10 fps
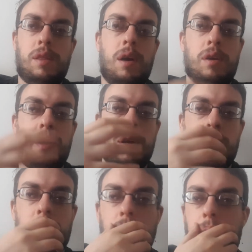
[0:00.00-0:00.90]
not going to
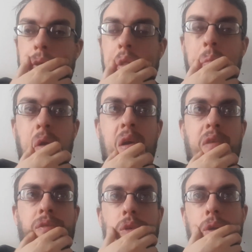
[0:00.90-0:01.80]
push the boat
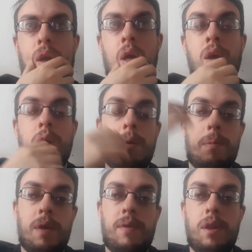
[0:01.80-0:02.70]
out for you.
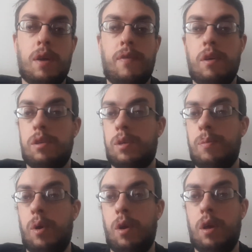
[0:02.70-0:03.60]
But if you look for
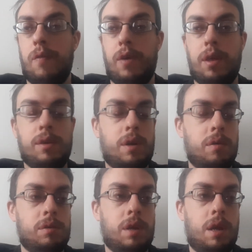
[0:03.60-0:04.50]
smaller vintage
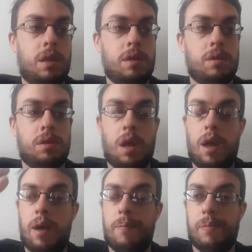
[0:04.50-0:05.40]
wholesalers,
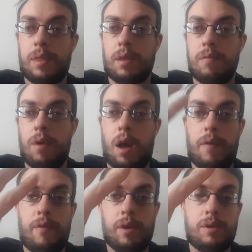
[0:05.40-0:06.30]
I,
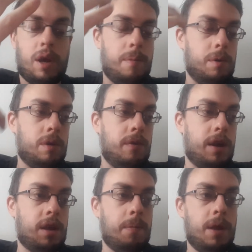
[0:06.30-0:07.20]
for example, can
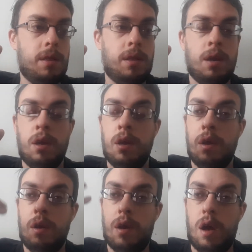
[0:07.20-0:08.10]
recommend
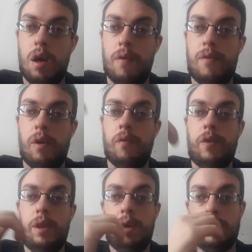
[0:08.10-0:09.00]
Vault
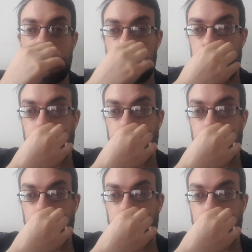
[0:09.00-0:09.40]
Vintage,